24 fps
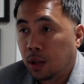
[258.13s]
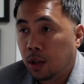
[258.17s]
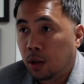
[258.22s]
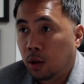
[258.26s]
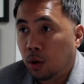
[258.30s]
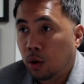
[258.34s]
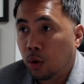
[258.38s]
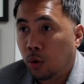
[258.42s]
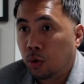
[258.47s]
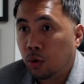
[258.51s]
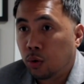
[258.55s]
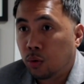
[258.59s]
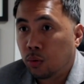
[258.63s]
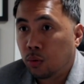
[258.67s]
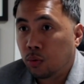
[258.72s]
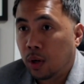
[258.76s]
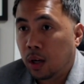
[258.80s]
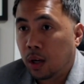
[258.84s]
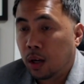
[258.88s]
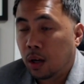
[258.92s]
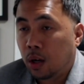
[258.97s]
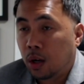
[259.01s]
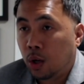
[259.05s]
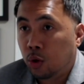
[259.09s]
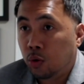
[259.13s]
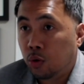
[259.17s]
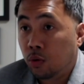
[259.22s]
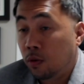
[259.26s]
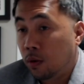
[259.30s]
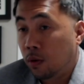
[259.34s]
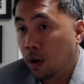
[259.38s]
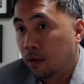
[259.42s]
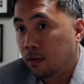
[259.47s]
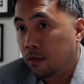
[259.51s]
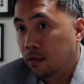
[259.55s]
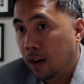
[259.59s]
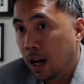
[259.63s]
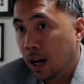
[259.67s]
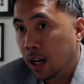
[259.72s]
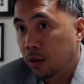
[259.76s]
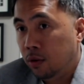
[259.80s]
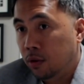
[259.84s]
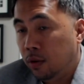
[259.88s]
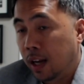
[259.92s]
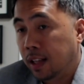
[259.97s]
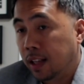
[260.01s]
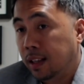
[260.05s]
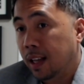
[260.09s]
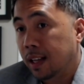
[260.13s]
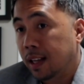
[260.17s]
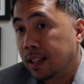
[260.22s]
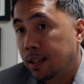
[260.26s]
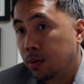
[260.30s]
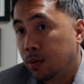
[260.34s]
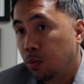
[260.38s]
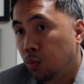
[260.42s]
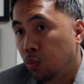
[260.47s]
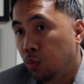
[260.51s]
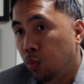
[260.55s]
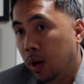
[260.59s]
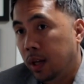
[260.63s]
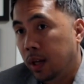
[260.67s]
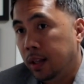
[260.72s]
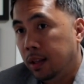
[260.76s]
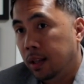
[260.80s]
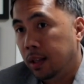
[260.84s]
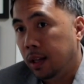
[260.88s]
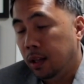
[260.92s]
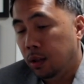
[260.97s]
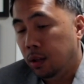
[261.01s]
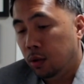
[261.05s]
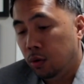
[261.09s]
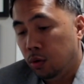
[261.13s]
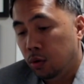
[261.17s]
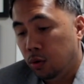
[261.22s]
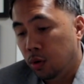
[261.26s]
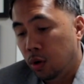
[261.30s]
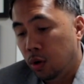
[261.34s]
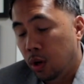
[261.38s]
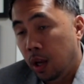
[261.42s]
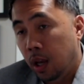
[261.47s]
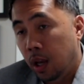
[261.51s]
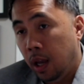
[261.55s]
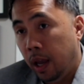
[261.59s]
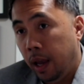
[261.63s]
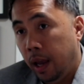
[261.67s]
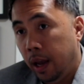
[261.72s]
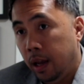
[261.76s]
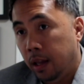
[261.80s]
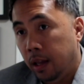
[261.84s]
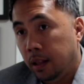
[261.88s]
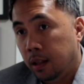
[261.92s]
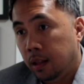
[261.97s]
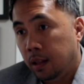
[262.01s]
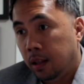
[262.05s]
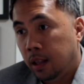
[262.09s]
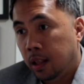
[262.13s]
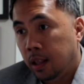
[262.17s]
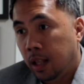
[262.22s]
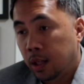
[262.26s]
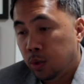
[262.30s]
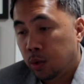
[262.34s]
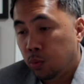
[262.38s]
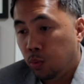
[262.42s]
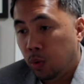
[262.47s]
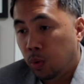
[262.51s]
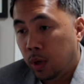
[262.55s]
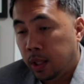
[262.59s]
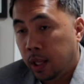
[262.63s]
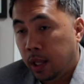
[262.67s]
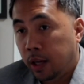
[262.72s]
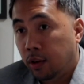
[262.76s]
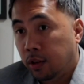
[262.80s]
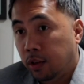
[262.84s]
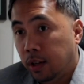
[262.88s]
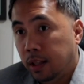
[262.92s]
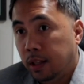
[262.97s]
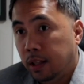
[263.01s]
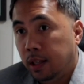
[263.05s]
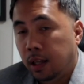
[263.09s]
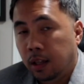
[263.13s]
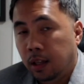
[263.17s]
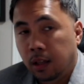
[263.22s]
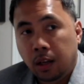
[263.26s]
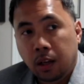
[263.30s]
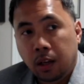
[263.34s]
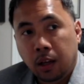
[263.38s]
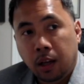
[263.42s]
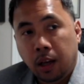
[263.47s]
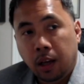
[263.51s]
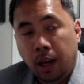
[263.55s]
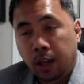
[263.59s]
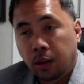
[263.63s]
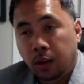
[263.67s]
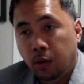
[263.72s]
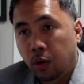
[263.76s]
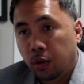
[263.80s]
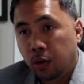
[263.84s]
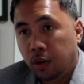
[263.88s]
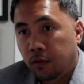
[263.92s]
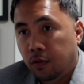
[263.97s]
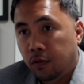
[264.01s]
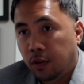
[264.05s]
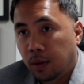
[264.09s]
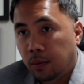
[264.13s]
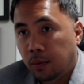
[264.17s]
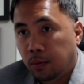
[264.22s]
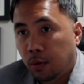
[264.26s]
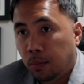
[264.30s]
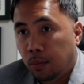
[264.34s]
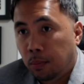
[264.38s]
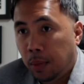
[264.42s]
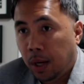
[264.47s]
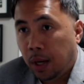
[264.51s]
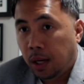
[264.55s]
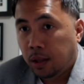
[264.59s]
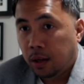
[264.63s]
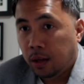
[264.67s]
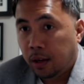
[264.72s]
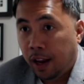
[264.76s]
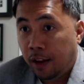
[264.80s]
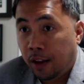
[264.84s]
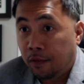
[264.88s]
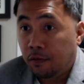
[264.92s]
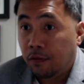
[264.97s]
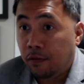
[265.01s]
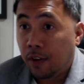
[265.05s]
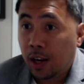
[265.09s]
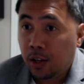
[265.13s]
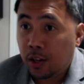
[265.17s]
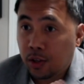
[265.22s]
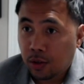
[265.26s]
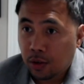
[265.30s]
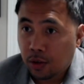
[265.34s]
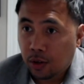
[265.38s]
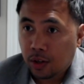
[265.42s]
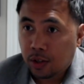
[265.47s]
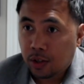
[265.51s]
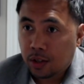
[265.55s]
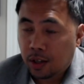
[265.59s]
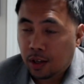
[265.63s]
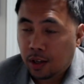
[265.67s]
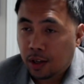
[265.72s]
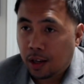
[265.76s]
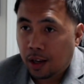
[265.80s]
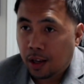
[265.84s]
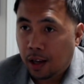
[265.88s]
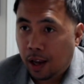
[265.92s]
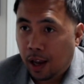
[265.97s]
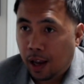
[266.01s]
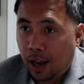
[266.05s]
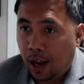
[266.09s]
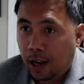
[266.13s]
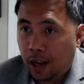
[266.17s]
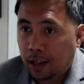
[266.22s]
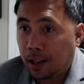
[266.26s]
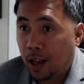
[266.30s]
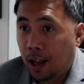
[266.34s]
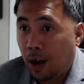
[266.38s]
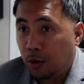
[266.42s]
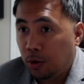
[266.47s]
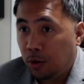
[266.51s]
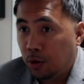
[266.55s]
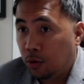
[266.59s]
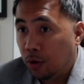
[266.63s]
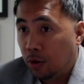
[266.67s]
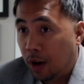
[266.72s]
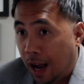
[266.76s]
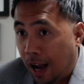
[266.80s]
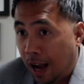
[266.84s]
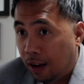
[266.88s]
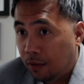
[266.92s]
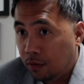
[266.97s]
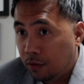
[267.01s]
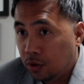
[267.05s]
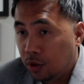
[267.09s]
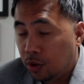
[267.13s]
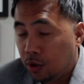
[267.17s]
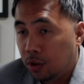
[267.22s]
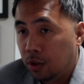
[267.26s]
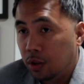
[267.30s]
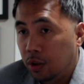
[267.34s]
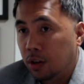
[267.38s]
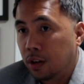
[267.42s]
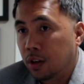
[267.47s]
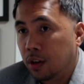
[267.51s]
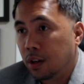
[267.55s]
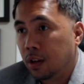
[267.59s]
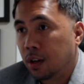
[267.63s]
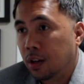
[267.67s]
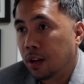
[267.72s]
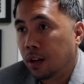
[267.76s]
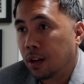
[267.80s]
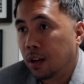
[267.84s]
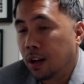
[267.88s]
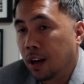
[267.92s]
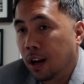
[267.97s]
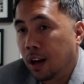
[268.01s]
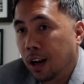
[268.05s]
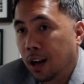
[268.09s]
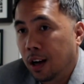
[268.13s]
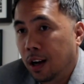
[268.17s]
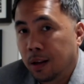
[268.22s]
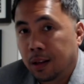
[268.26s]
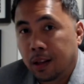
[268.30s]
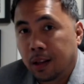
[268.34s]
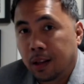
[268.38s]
loan to a value, and that's what they do, and that's what they're gonna need in order for them to pay their investors. And now you have your $1